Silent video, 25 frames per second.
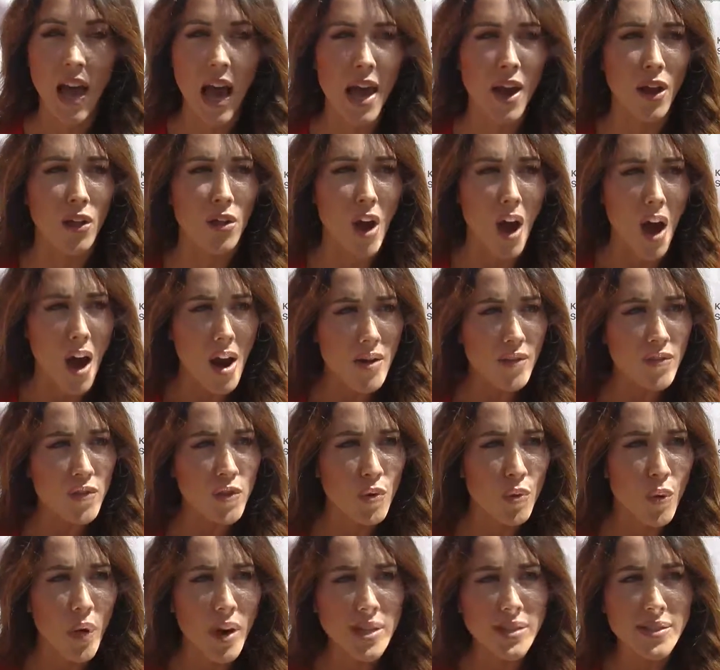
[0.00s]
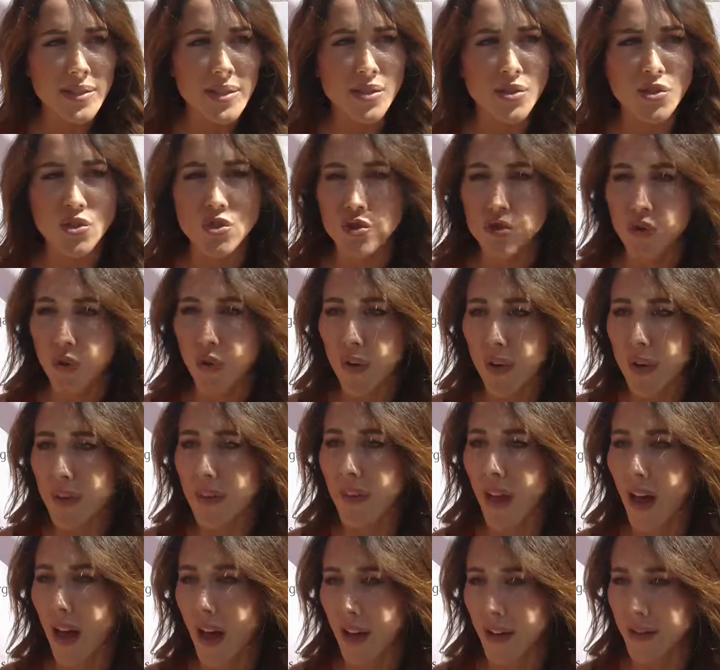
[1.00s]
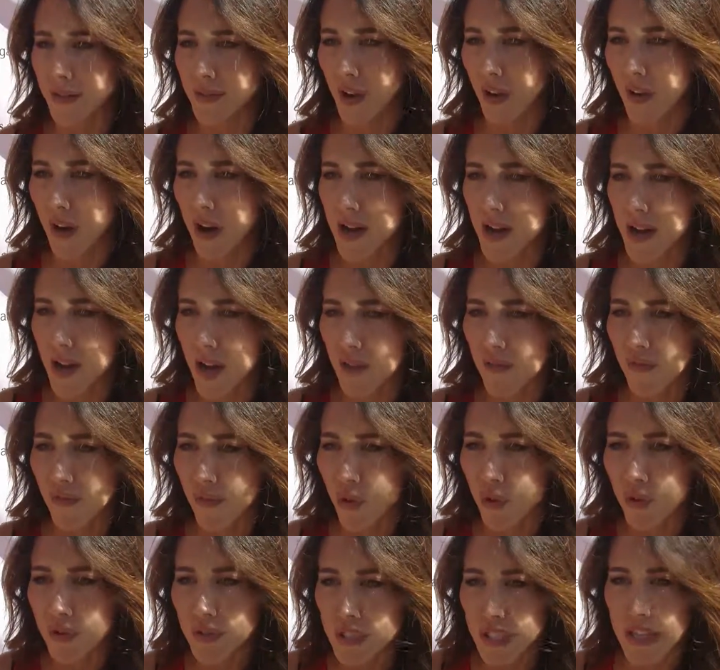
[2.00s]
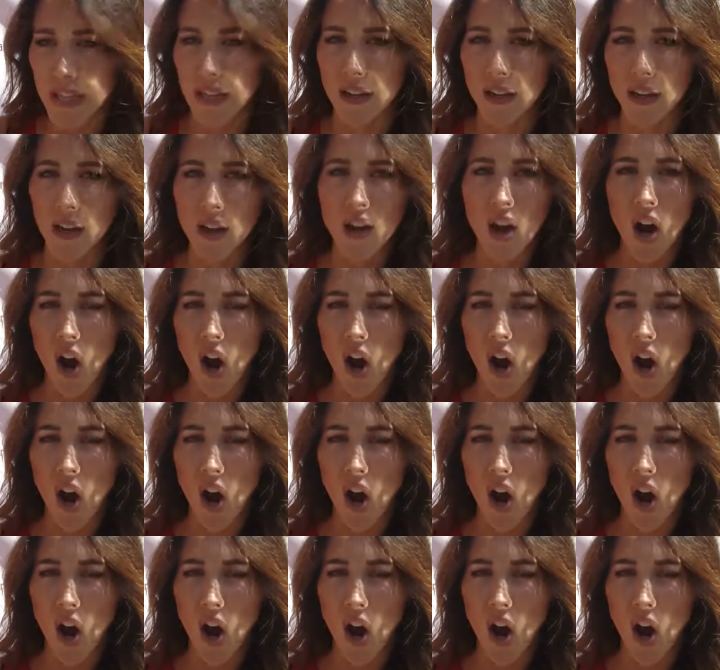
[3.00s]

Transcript: And a lot of crazy storylines already unfolding.